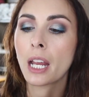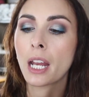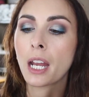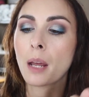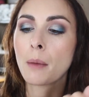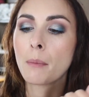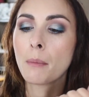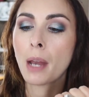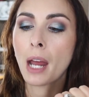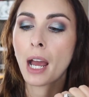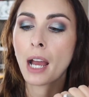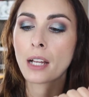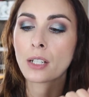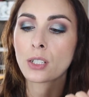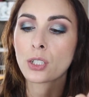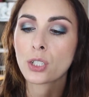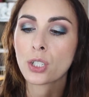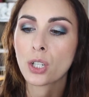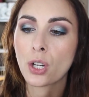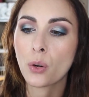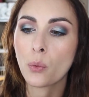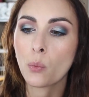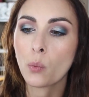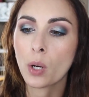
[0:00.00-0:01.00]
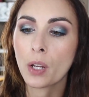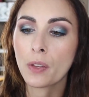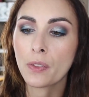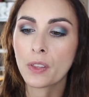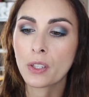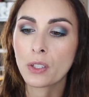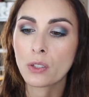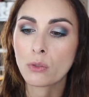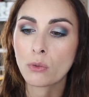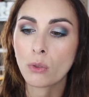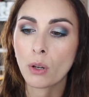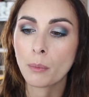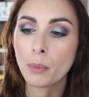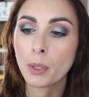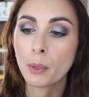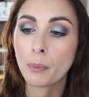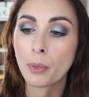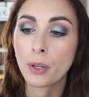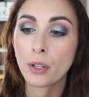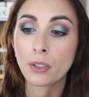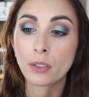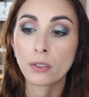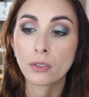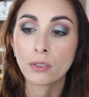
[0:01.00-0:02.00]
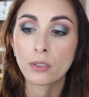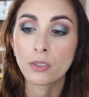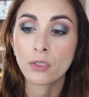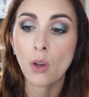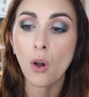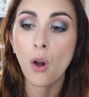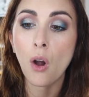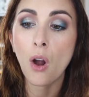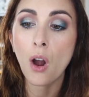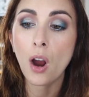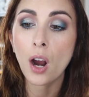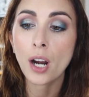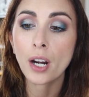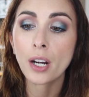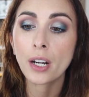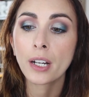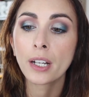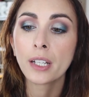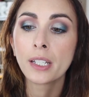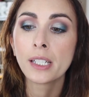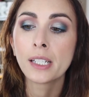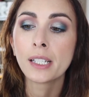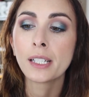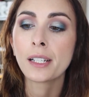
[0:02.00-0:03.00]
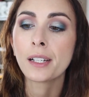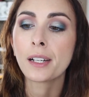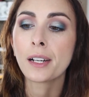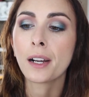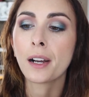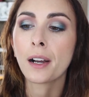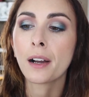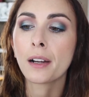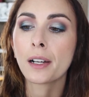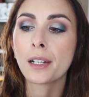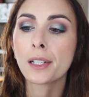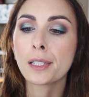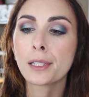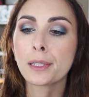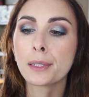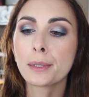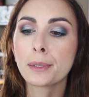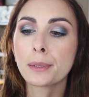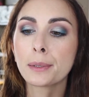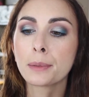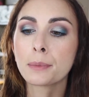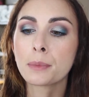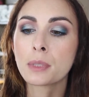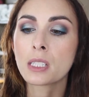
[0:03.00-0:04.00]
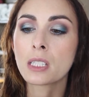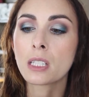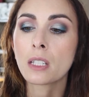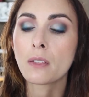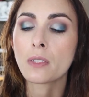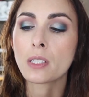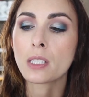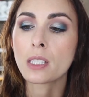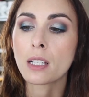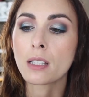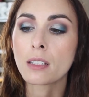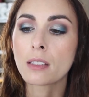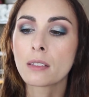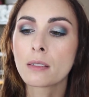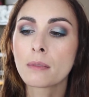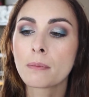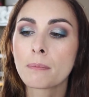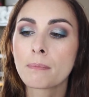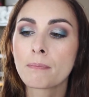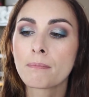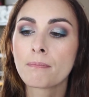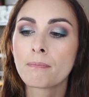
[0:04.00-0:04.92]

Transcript: and I'm not sure what the scrubby particles are. Let's see if it says.